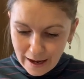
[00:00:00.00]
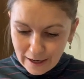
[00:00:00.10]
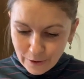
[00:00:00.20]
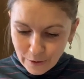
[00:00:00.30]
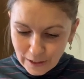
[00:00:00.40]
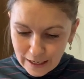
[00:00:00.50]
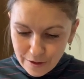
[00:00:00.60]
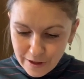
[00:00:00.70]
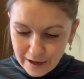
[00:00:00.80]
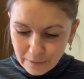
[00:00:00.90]
And
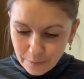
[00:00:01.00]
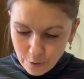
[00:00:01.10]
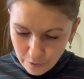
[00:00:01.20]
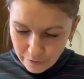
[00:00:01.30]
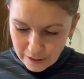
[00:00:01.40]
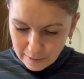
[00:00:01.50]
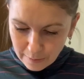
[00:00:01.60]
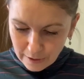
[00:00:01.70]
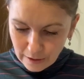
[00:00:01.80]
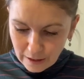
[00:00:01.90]
only the
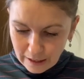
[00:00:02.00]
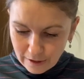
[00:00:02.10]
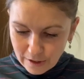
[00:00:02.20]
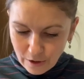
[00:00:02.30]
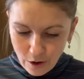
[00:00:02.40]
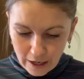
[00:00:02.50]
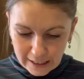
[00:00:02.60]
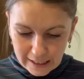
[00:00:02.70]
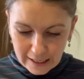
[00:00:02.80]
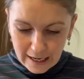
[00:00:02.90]
unprofitable is
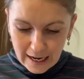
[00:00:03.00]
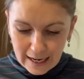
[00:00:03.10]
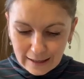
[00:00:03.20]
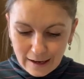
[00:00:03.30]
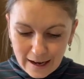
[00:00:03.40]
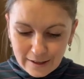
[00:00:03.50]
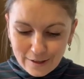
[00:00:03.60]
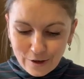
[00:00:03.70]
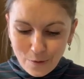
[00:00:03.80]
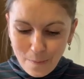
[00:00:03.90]
caught. And
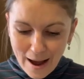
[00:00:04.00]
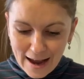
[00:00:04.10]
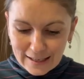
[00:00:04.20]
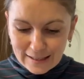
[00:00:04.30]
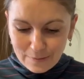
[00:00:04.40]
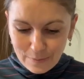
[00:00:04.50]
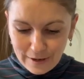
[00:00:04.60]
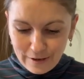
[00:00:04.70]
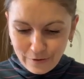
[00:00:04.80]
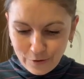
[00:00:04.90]
let your best
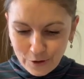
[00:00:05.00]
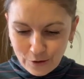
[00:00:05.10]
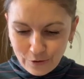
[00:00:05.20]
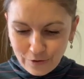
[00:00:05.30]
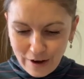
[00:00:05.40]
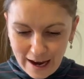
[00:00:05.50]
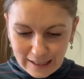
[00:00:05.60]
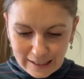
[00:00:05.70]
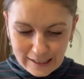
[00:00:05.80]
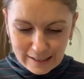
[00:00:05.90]
be for your
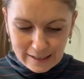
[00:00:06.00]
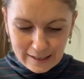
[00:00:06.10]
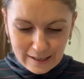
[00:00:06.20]
friends.